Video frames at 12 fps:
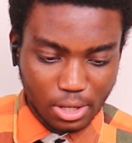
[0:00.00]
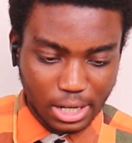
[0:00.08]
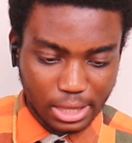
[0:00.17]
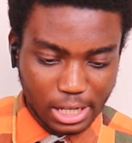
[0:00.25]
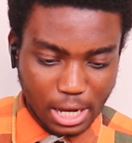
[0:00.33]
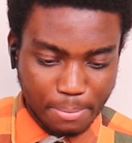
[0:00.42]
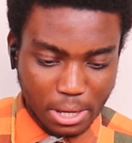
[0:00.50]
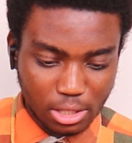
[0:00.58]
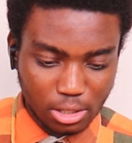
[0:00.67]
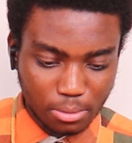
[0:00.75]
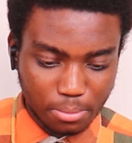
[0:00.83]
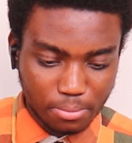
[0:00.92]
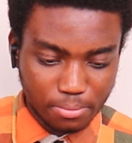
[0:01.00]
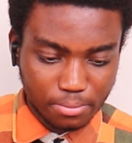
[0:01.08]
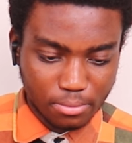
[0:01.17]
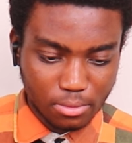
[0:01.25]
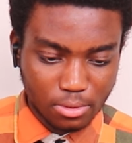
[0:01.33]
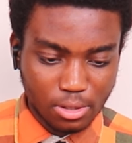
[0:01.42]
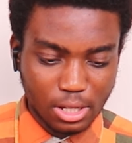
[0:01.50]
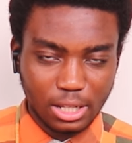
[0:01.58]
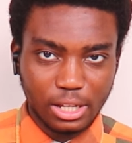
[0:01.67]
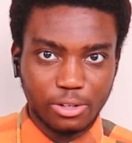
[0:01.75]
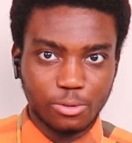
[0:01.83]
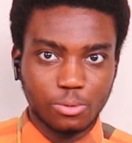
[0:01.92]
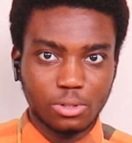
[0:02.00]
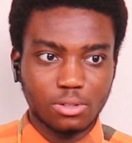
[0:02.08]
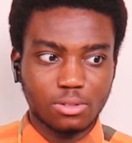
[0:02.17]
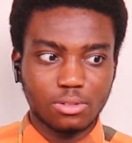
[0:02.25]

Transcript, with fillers: And I think I picked it up. Hello.